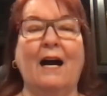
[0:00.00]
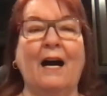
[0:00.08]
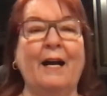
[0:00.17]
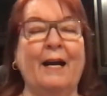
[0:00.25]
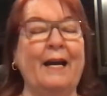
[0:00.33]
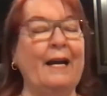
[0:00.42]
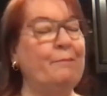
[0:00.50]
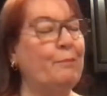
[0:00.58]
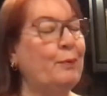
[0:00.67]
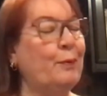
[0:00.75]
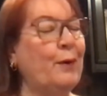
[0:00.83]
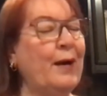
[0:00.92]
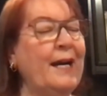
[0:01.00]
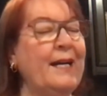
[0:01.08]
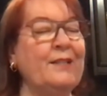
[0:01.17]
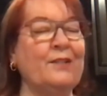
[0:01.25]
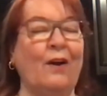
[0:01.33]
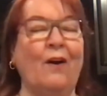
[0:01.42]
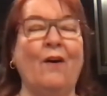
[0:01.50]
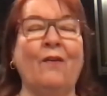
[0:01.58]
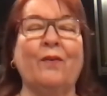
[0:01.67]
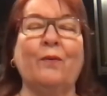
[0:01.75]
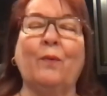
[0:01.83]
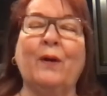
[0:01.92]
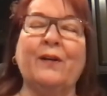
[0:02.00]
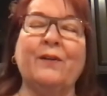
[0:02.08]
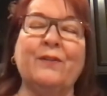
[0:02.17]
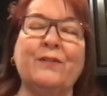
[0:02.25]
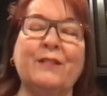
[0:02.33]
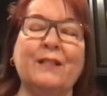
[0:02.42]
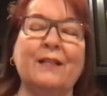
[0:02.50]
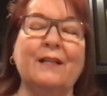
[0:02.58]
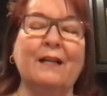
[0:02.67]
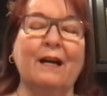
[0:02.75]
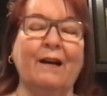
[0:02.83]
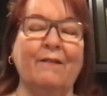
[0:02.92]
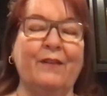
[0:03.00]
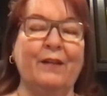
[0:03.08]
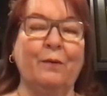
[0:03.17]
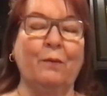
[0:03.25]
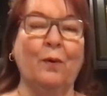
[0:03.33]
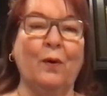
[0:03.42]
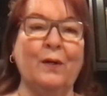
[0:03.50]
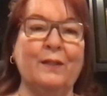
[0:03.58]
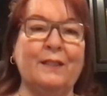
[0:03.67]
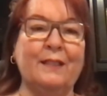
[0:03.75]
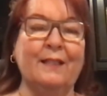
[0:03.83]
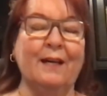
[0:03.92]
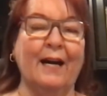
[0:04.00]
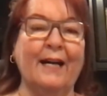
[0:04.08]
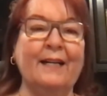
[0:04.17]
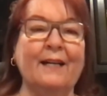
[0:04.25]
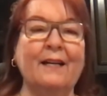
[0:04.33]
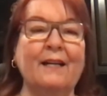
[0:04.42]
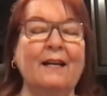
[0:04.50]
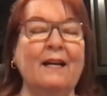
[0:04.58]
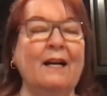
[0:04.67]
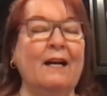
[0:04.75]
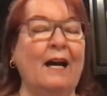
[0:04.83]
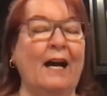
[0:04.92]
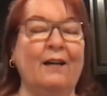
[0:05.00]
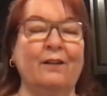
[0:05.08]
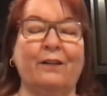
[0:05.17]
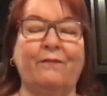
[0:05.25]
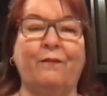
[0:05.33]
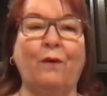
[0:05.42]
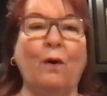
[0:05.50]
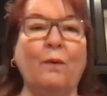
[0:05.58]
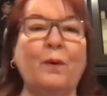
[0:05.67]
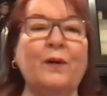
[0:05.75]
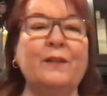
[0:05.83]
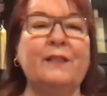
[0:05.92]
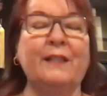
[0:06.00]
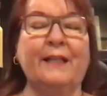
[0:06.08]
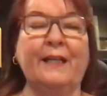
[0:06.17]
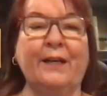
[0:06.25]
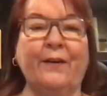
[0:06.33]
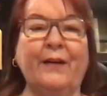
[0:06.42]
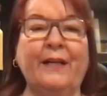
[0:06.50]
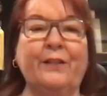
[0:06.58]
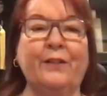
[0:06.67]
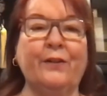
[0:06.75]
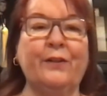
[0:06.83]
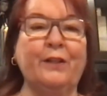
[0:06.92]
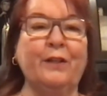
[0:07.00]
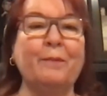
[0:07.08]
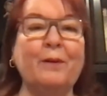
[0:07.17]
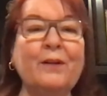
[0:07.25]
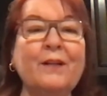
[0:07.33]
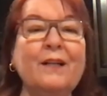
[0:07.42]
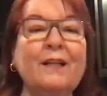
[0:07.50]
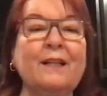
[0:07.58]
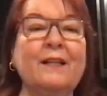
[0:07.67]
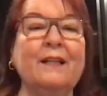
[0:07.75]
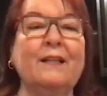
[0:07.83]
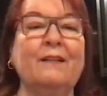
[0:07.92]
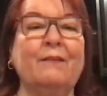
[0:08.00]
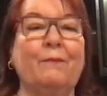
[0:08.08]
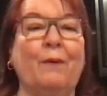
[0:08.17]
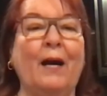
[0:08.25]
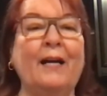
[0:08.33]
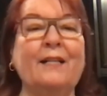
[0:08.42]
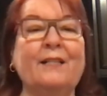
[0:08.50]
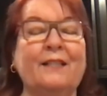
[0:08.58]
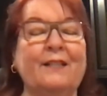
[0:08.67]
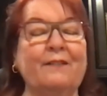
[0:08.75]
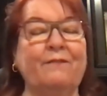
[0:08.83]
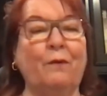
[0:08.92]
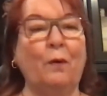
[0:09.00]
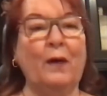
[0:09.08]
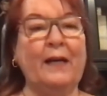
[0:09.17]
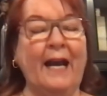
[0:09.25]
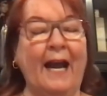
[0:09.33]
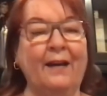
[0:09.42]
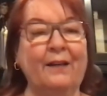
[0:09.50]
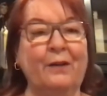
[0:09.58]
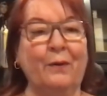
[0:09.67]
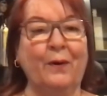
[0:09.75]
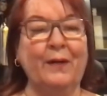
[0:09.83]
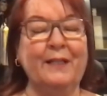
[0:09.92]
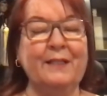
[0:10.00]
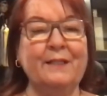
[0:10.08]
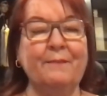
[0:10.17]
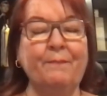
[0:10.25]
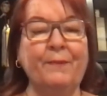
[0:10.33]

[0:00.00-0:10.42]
I praise all the winners of the awards tonight. I look forward to hearing your humor writings in the 4 categories.